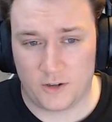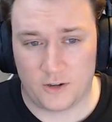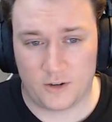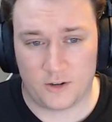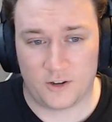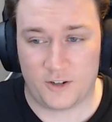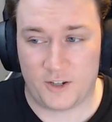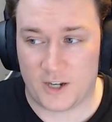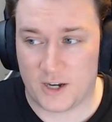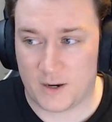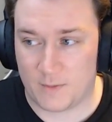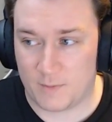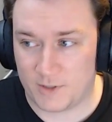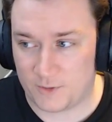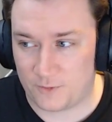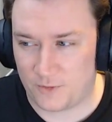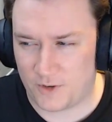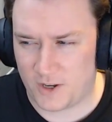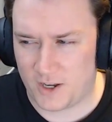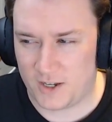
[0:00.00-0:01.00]
on Yama's
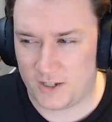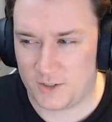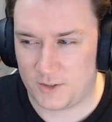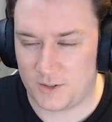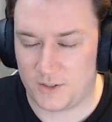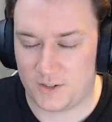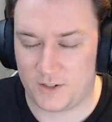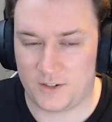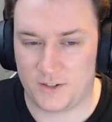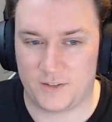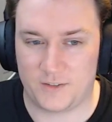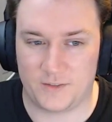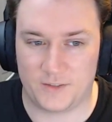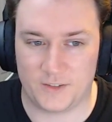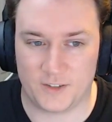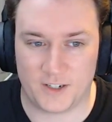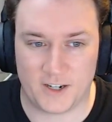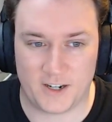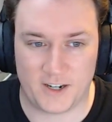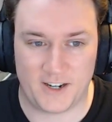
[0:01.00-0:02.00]
face.
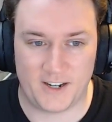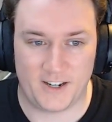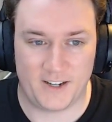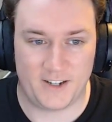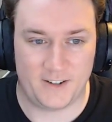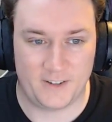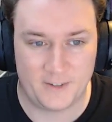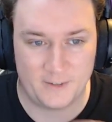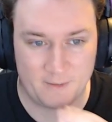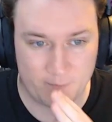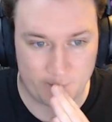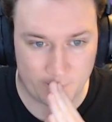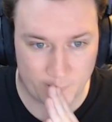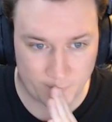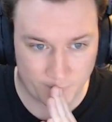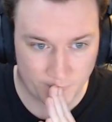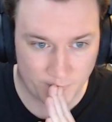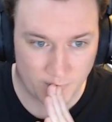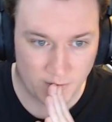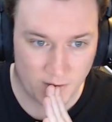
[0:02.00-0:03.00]
Okay.
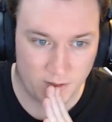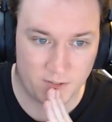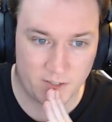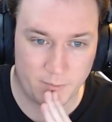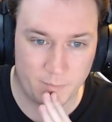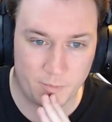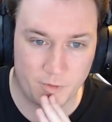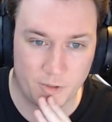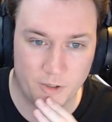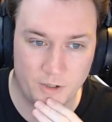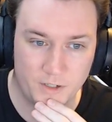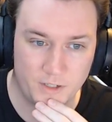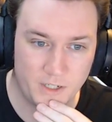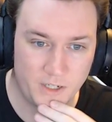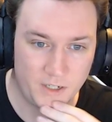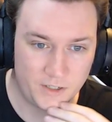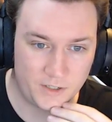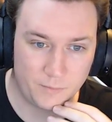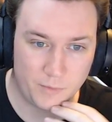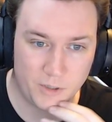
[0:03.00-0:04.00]
This episode
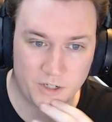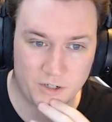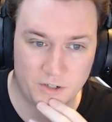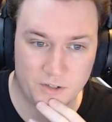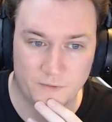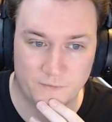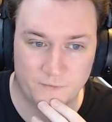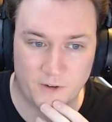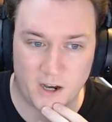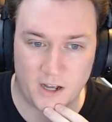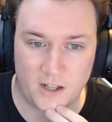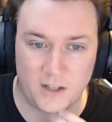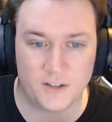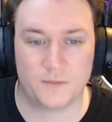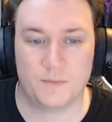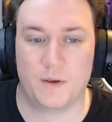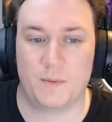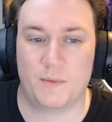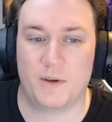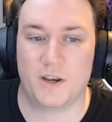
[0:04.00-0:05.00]
contains depictions of violence that
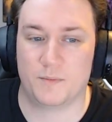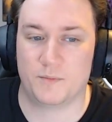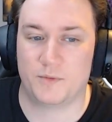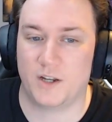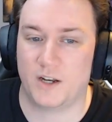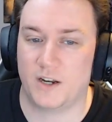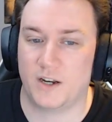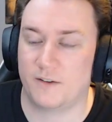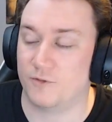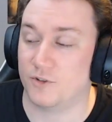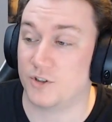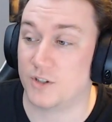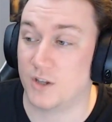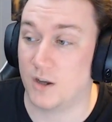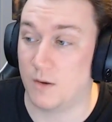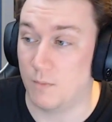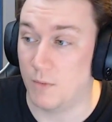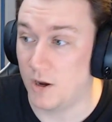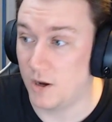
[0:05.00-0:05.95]
may be upsetting for some